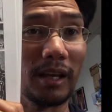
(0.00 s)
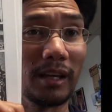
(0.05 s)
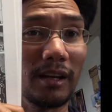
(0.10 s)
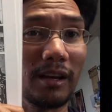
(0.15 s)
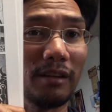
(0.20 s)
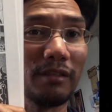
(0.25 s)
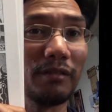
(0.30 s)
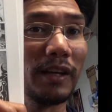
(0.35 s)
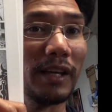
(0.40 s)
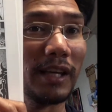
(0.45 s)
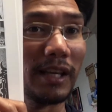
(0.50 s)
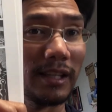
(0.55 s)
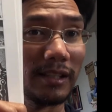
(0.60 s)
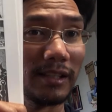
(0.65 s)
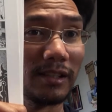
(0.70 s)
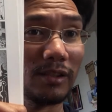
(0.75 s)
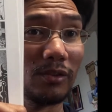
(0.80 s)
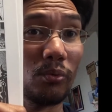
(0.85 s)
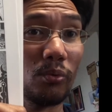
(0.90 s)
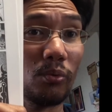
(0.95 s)
of
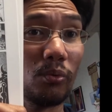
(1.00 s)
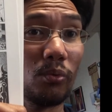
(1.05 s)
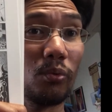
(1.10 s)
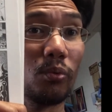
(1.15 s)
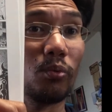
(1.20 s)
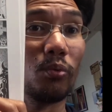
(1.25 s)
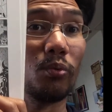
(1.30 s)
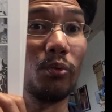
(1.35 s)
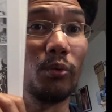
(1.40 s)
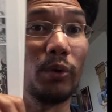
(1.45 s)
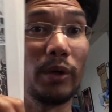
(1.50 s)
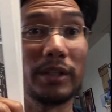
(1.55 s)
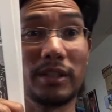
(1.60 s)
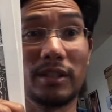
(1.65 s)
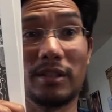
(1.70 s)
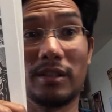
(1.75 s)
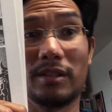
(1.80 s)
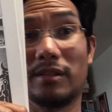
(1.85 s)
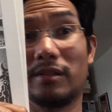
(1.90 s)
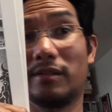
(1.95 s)
his,
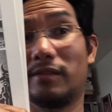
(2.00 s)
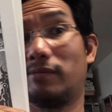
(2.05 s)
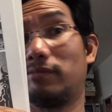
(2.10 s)
which